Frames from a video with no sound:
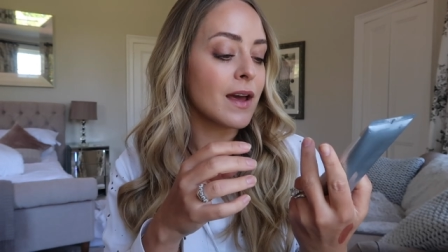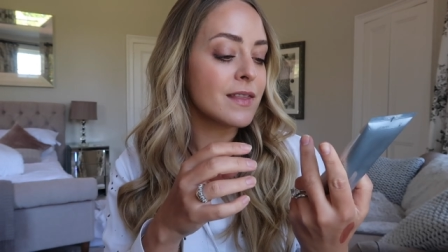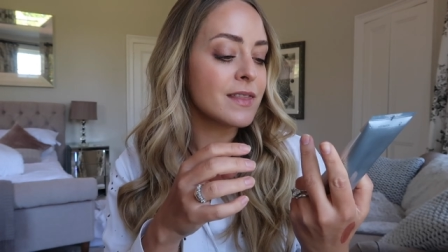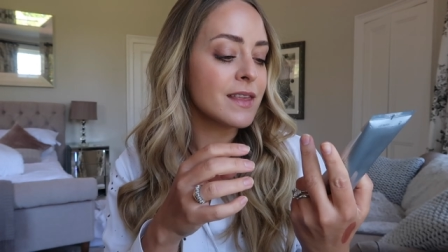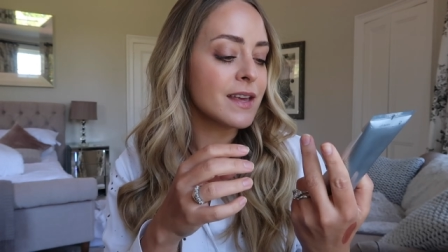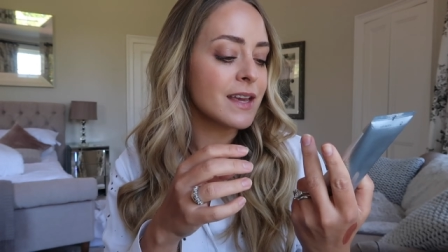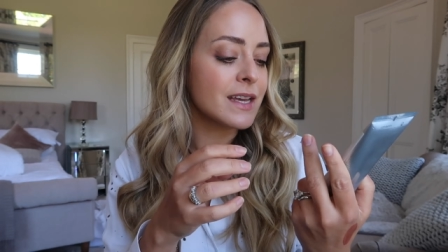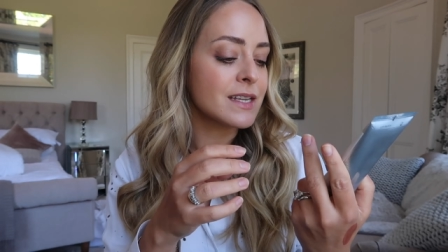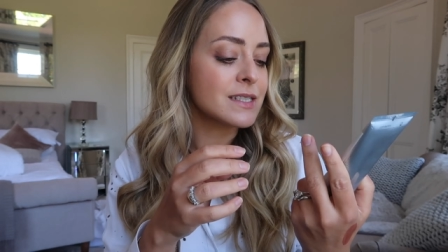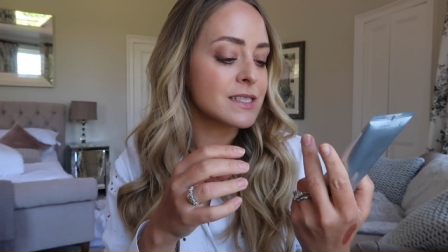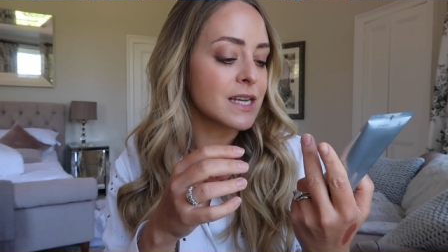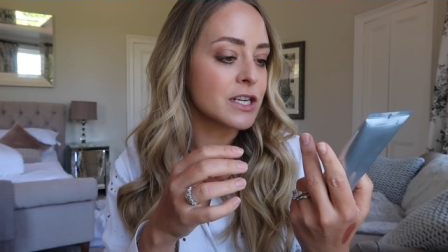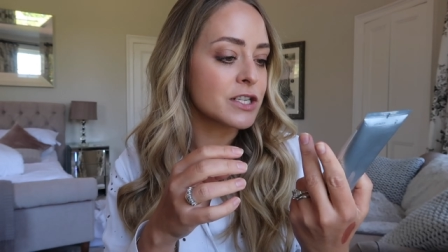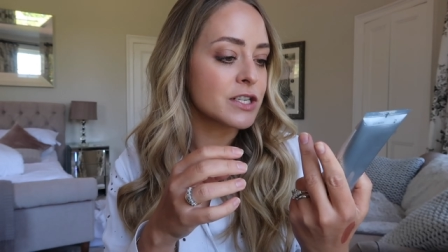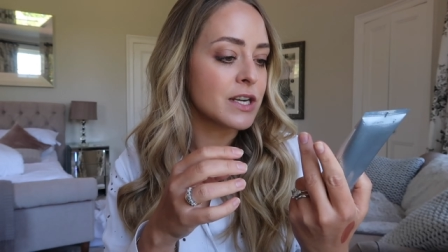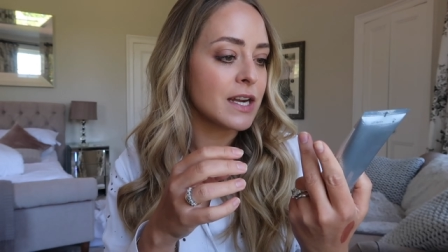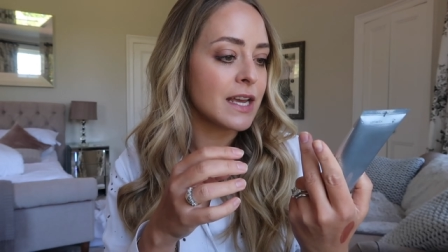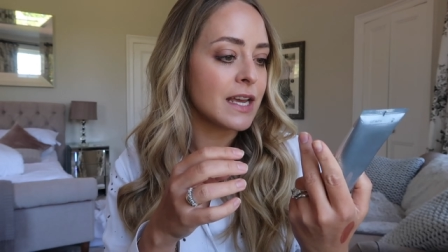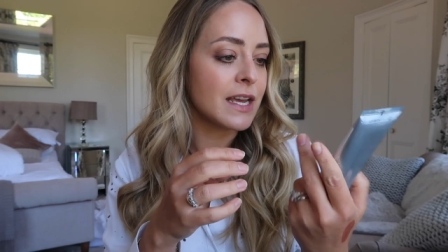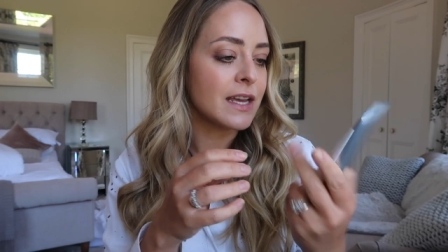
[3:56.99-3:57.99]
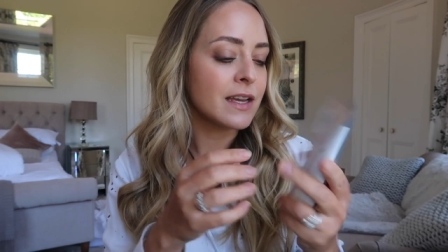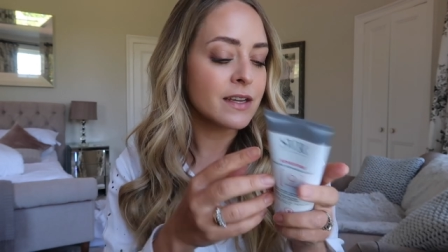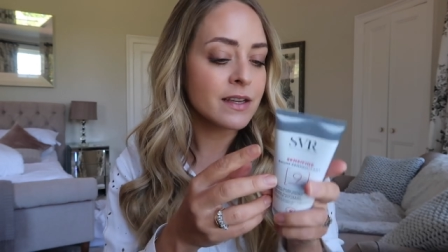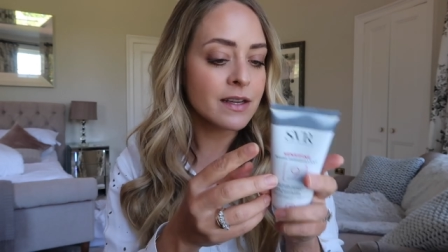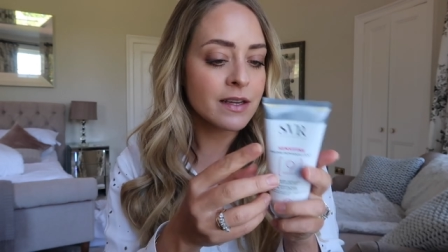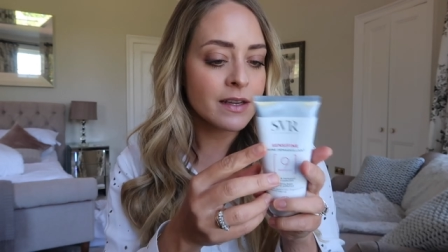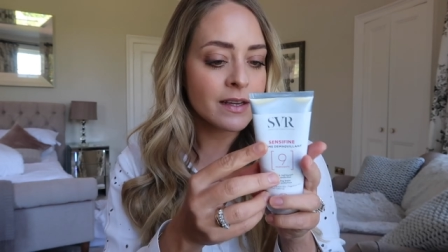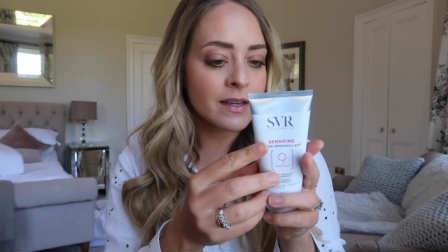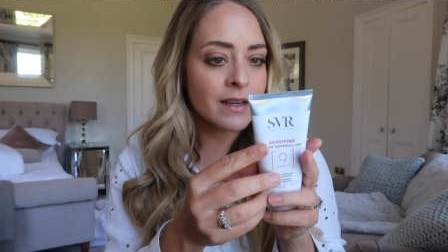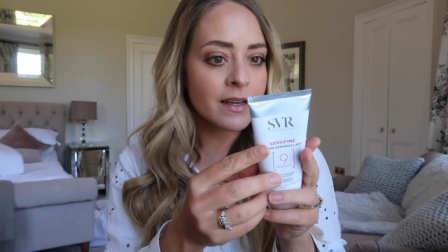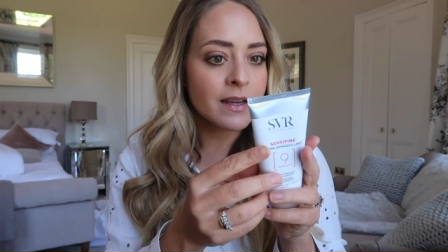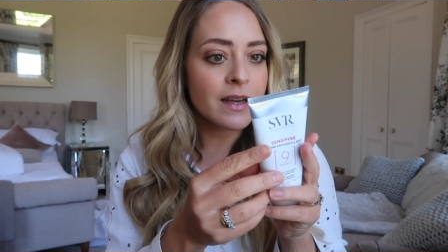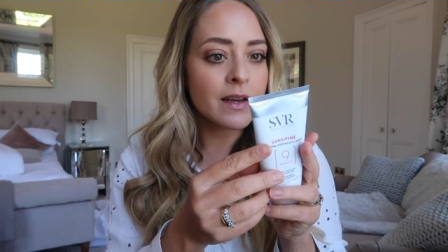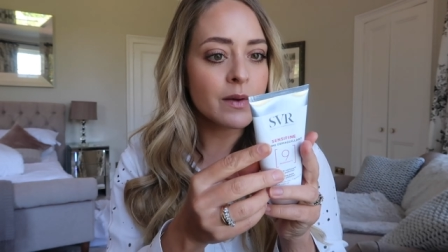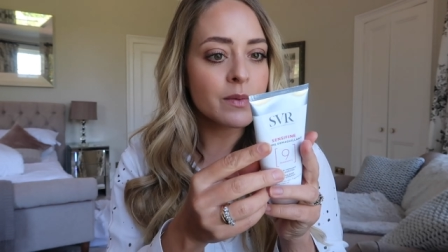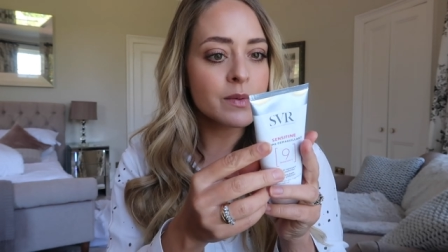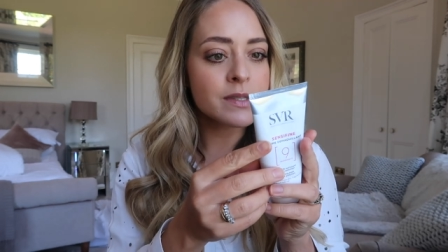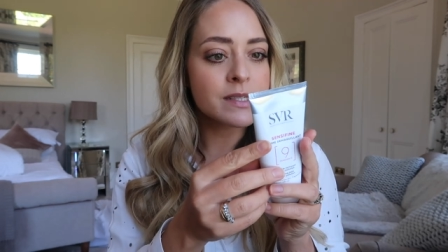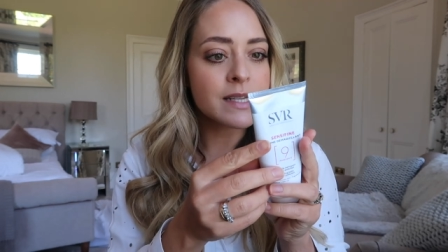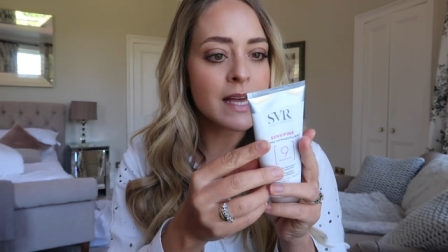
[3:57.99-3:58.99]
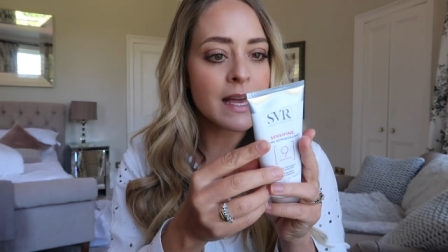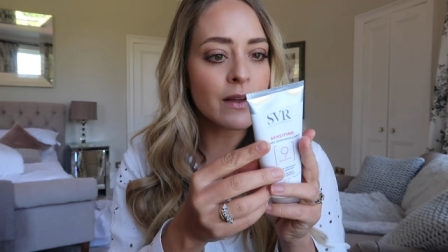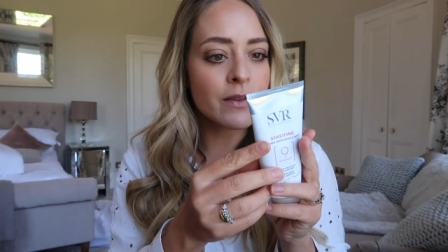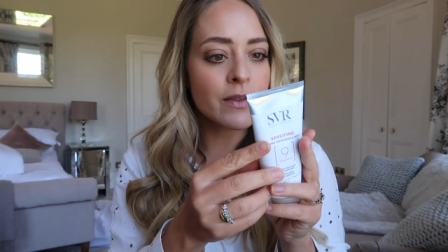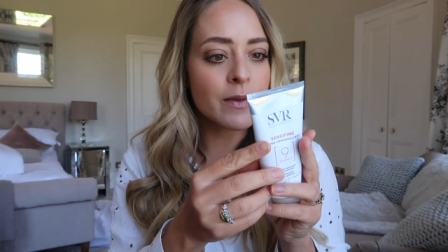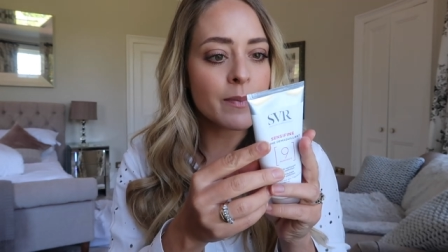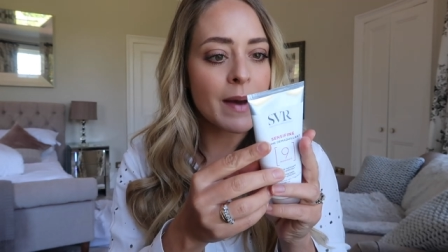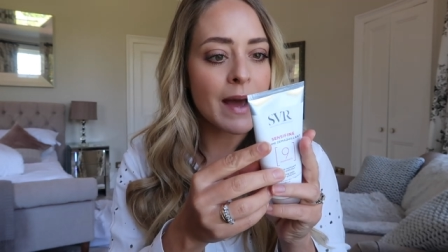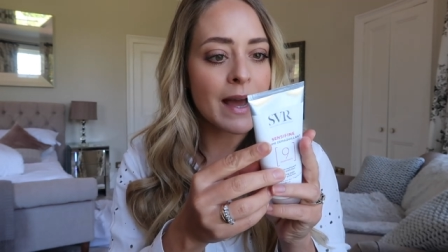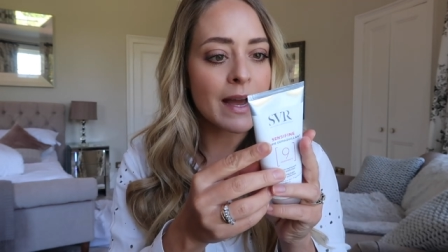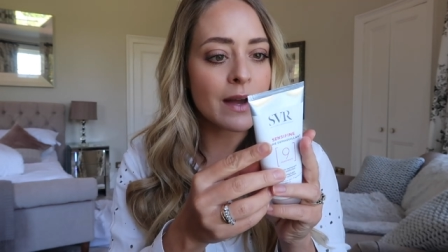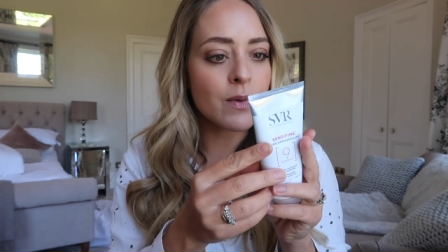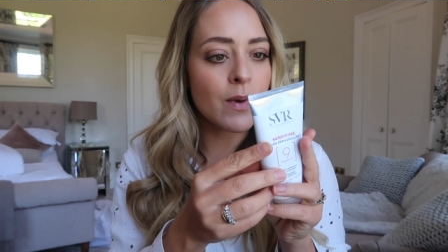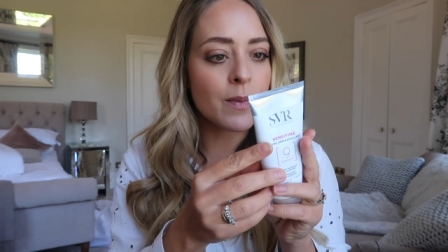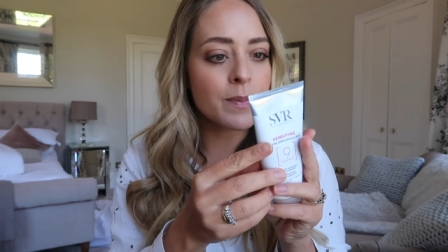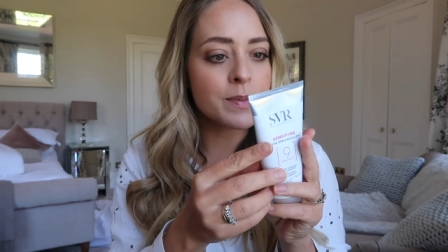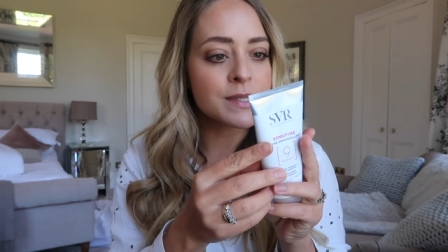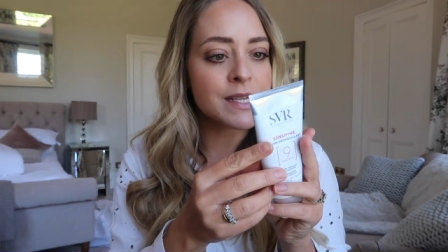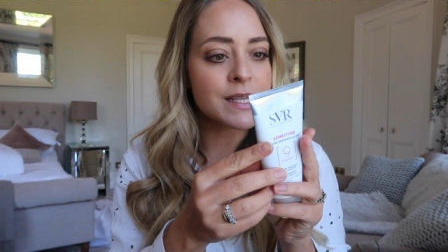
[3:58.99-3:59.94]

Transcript: I think it is actually, it will say on the back what